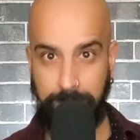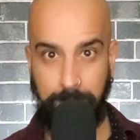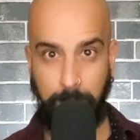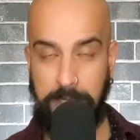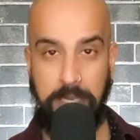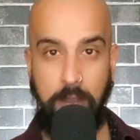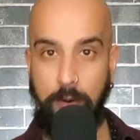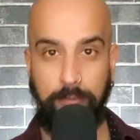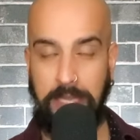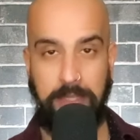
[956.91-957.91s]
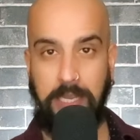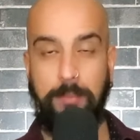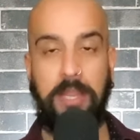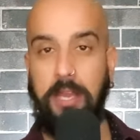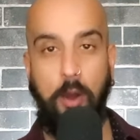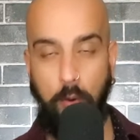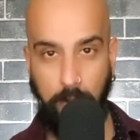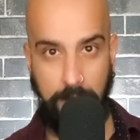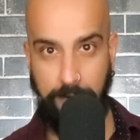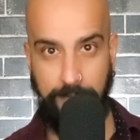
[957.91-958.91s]
We can go like that could be like a
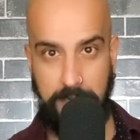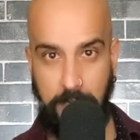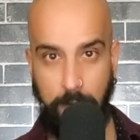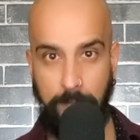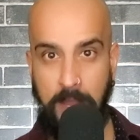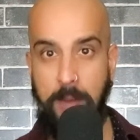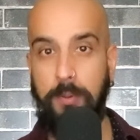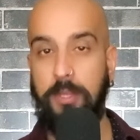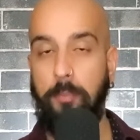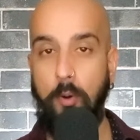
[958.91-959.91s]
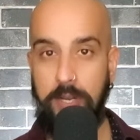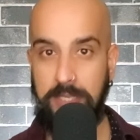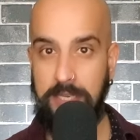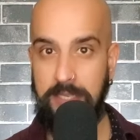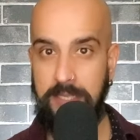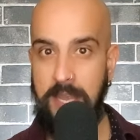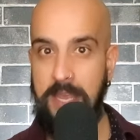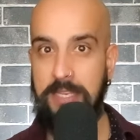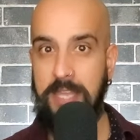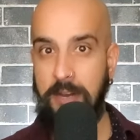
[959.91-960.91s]
whole other video. But the point is, is that